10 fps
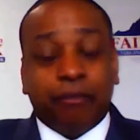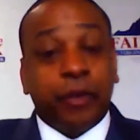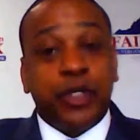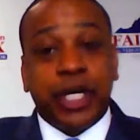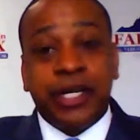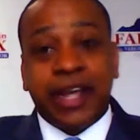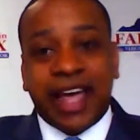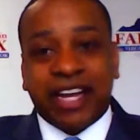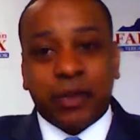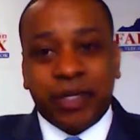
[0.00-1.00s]
Virginia
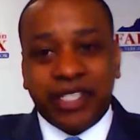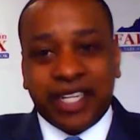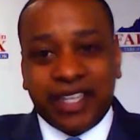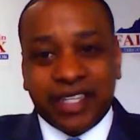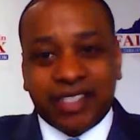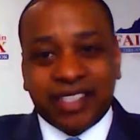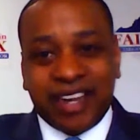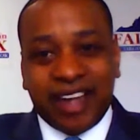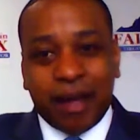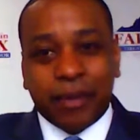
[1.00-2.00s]
actually did this
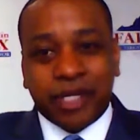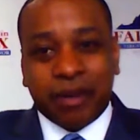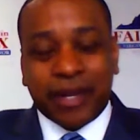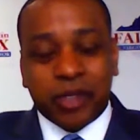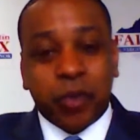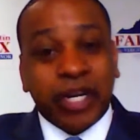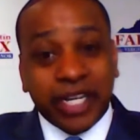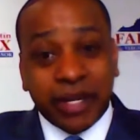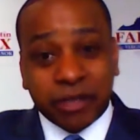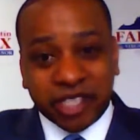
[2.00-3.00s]
up until about 20
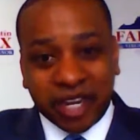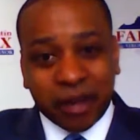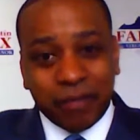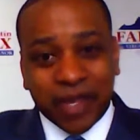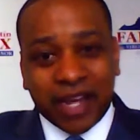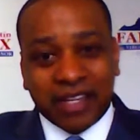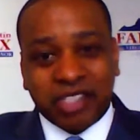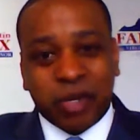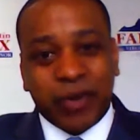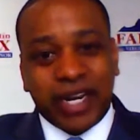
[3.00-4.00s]
years ago.
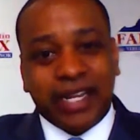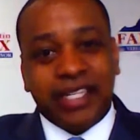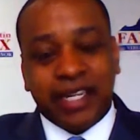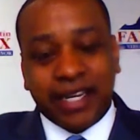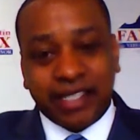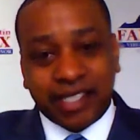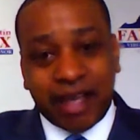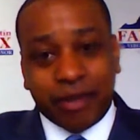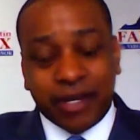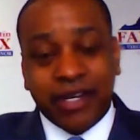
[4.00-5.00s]
So in
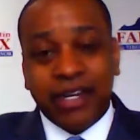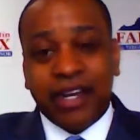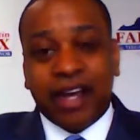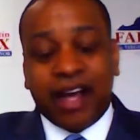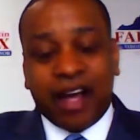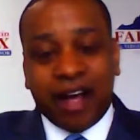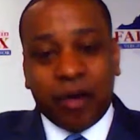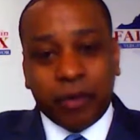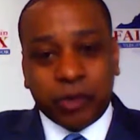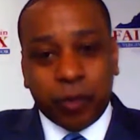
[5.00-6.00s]
1997
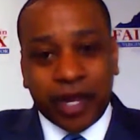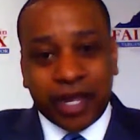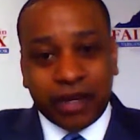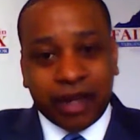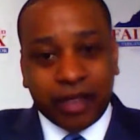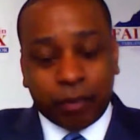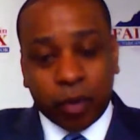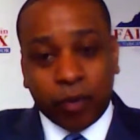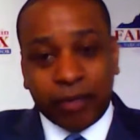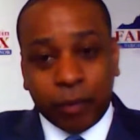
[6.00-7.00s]
was when the
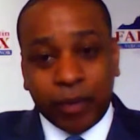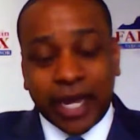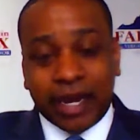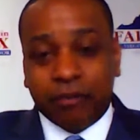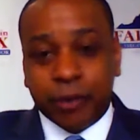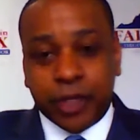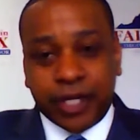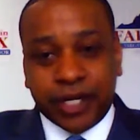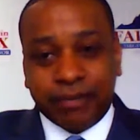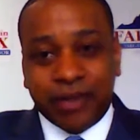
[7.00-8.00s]
program that we had in
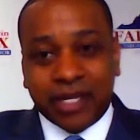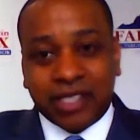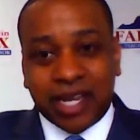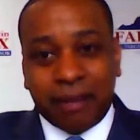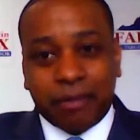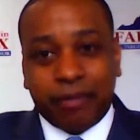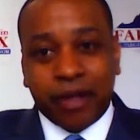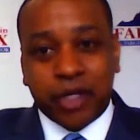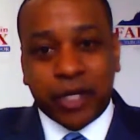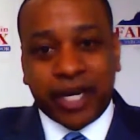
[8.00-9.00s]
Virginia stopped
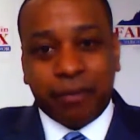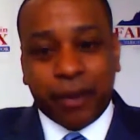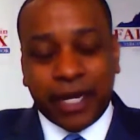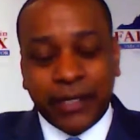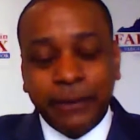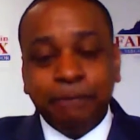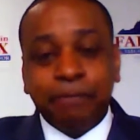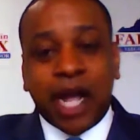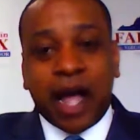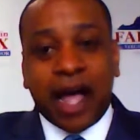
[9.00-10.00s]
functioning. But
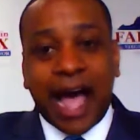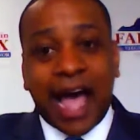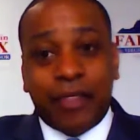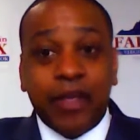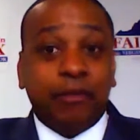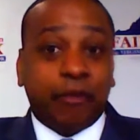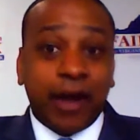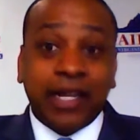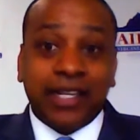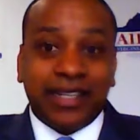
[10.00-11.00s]
I think,
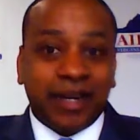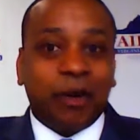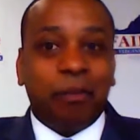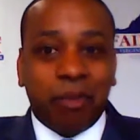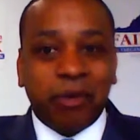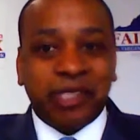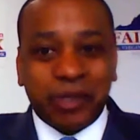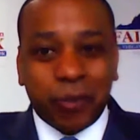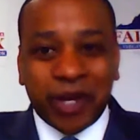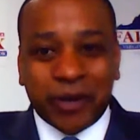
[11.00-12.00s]
frankly, there are
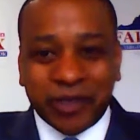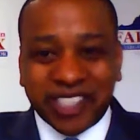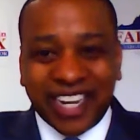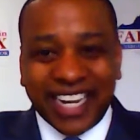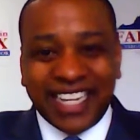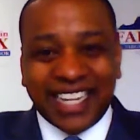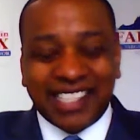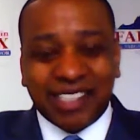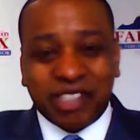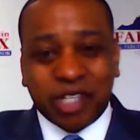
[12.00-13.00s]
mostly winners in
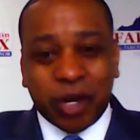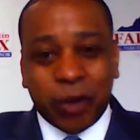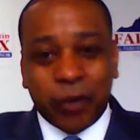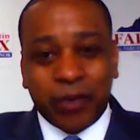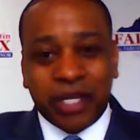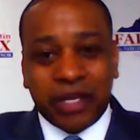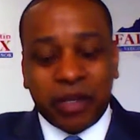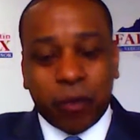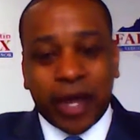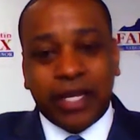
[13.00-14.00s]
this. And so
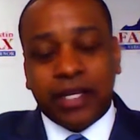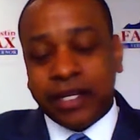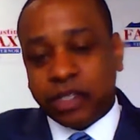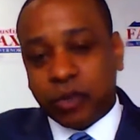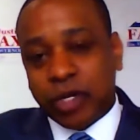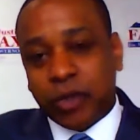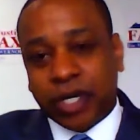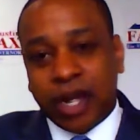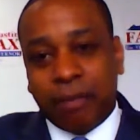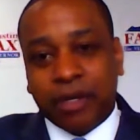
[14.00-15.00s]
the way you can structure it
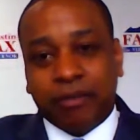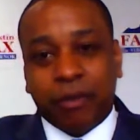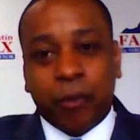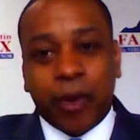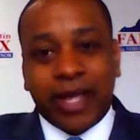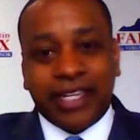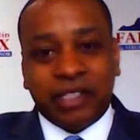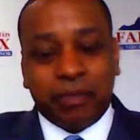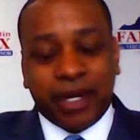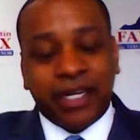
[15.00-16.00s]
a couple of different
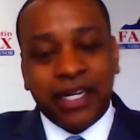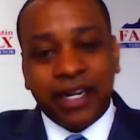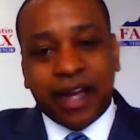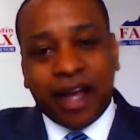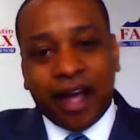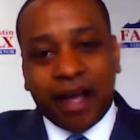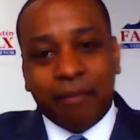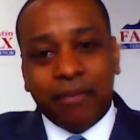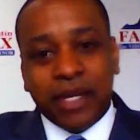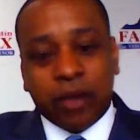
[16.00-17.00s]
ways, but
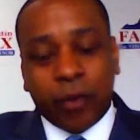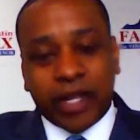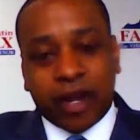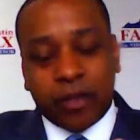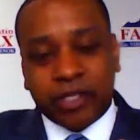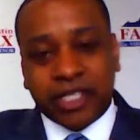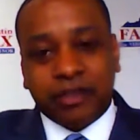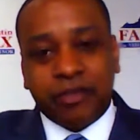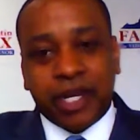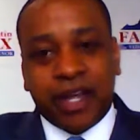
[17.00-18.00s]
the way that other states
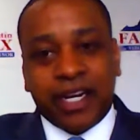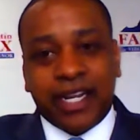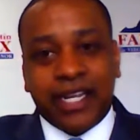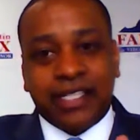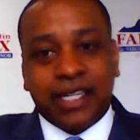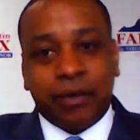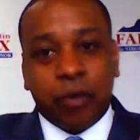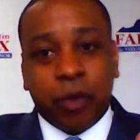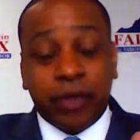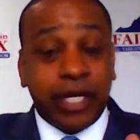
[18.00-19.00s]
have done it is they
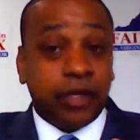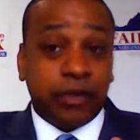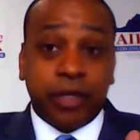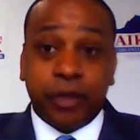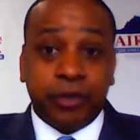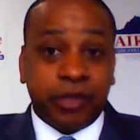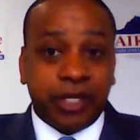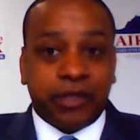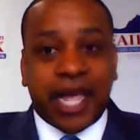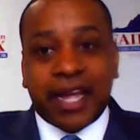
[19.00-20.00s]
will either use,
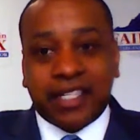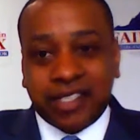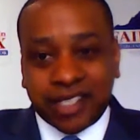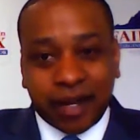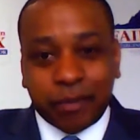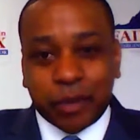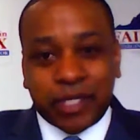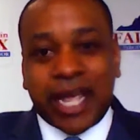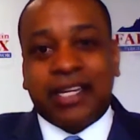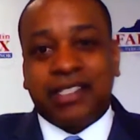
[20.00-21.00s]
tax exempt or
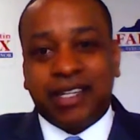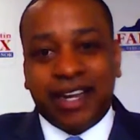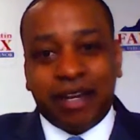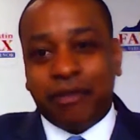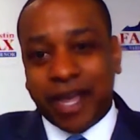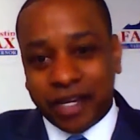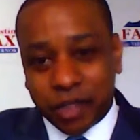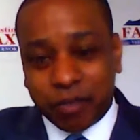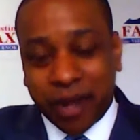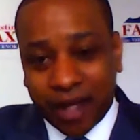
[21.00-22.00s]
tax
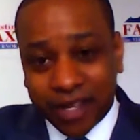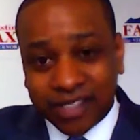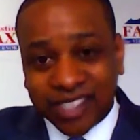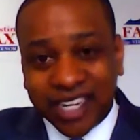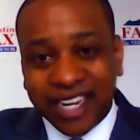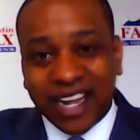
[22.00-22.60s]
advantaged bonds,